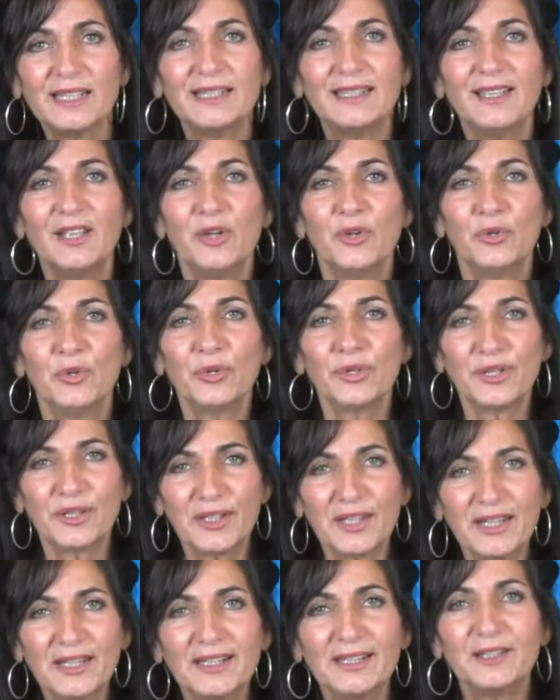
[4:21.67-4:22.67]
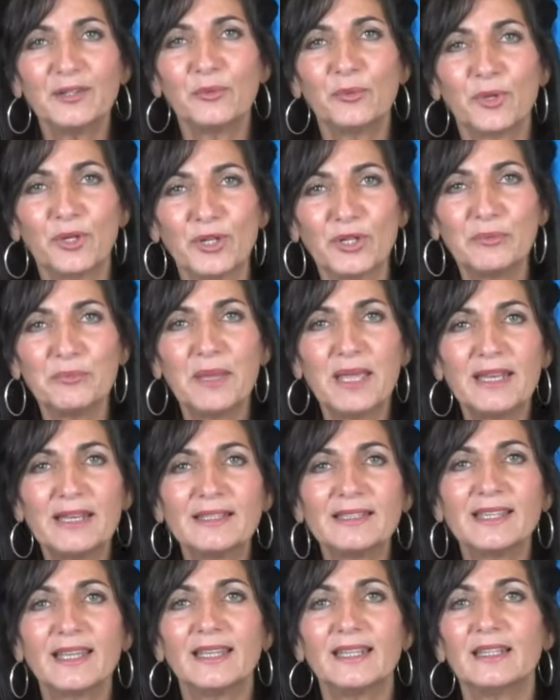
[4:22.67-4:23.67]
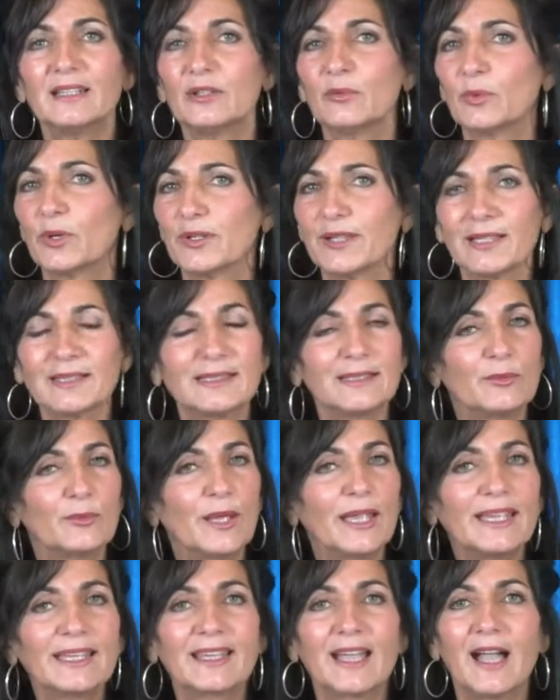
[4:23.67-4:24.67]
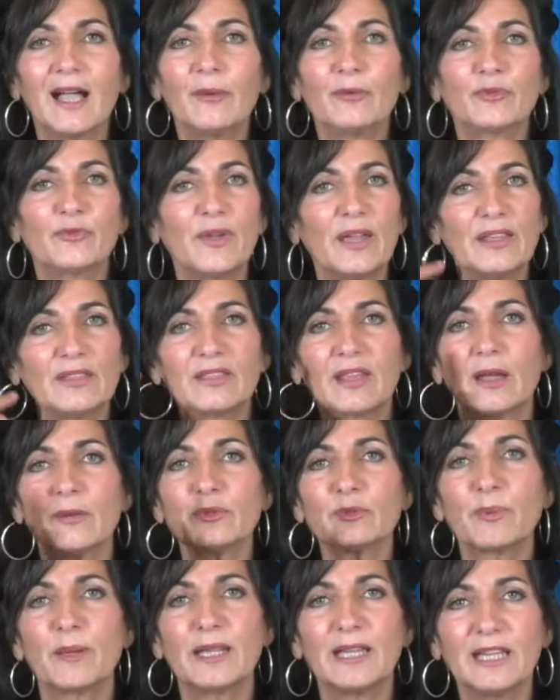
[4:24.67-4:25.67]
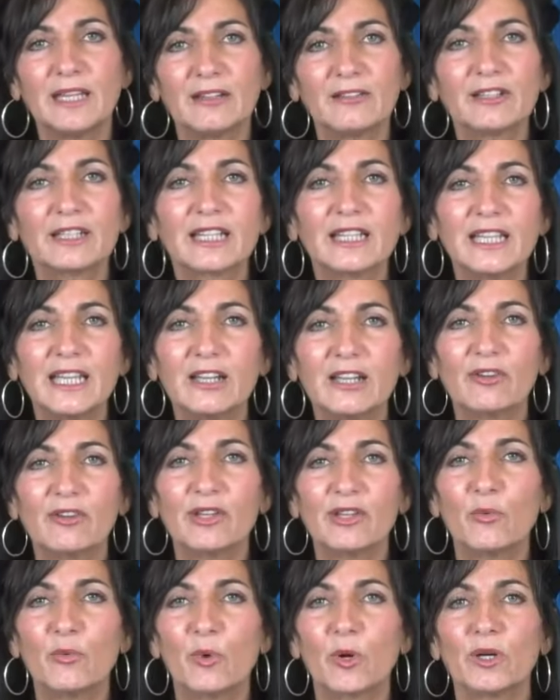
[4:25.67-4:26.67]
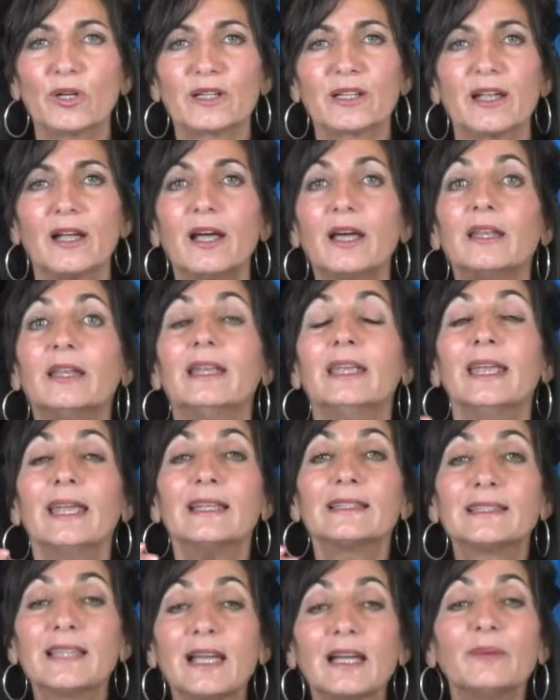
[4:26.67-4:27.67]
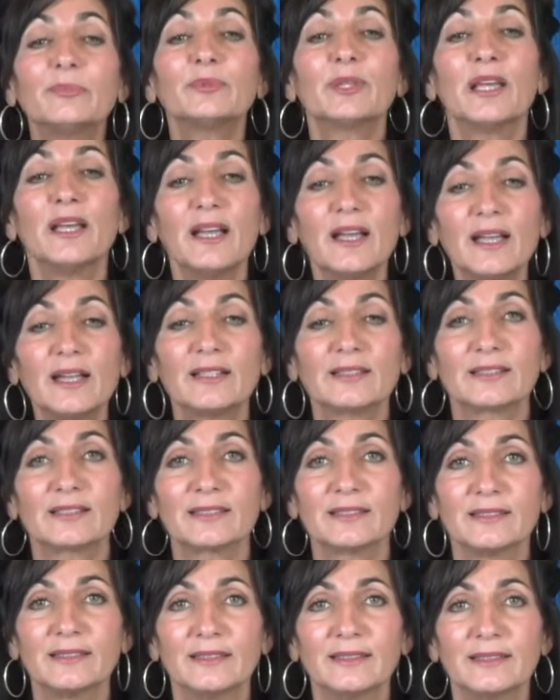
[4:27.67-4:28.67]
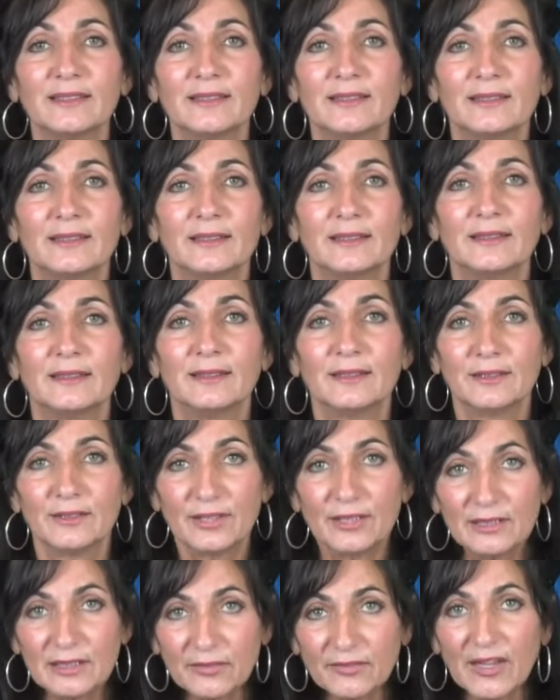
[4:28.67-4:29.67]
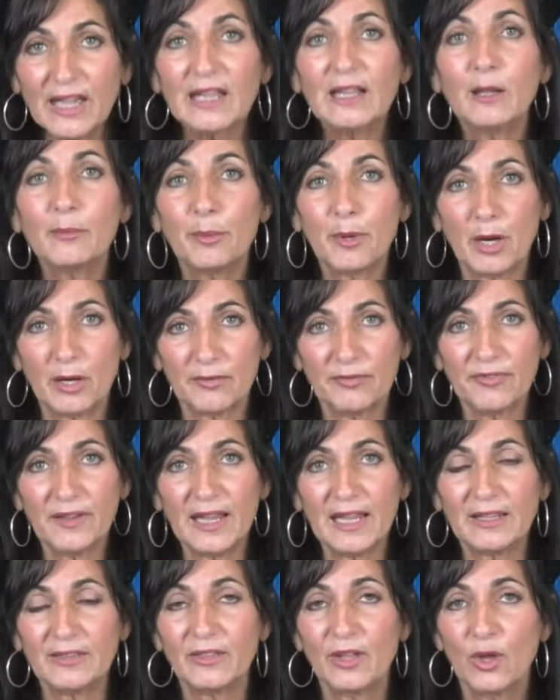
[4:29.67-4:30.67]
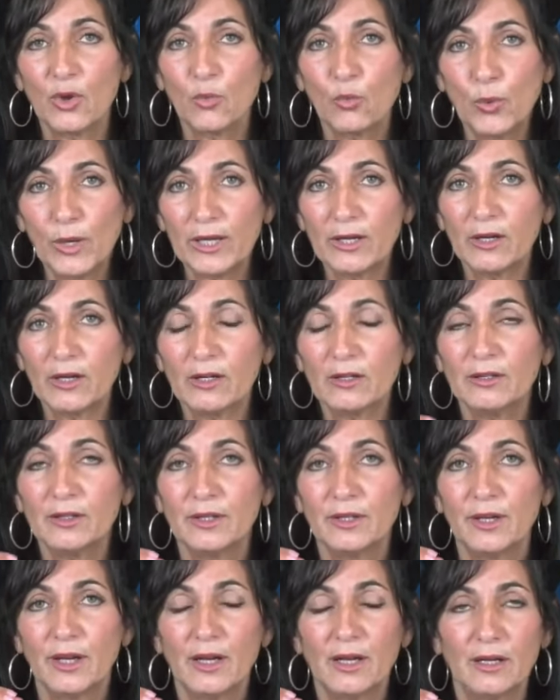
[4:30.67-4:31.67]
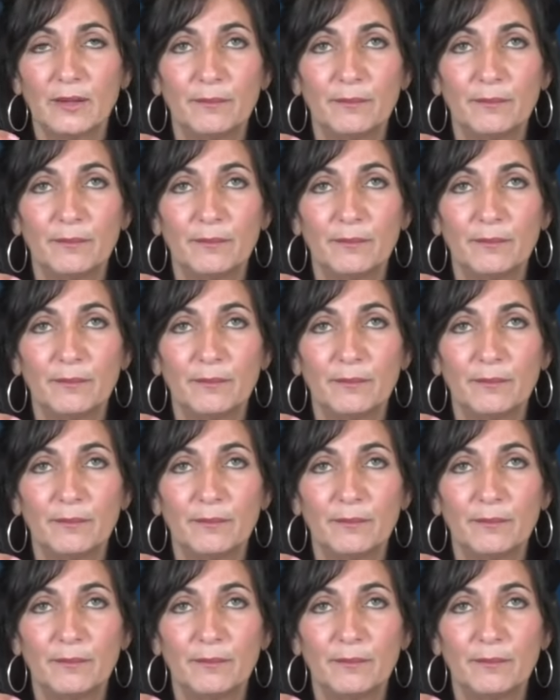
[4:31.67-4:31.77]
Right? You can get in the Word, meditate in the Word. That's the way it comes. Faith comes by hearing, and hearing the Word of God. It's up to us to develop our faith. We are,